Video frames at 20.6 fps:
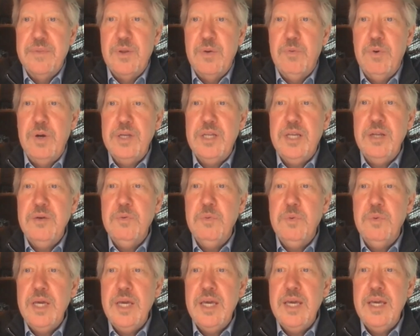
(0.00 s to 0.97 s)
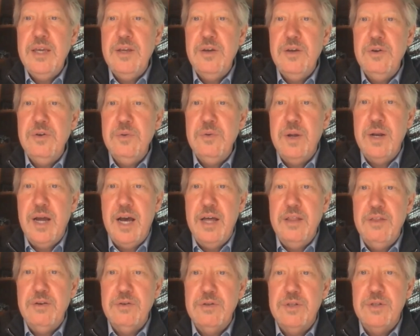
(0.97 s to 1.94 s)
What can we, you, and
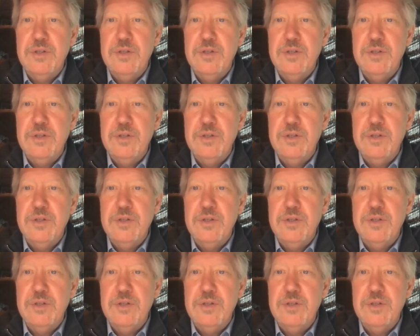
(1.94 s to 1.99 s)
others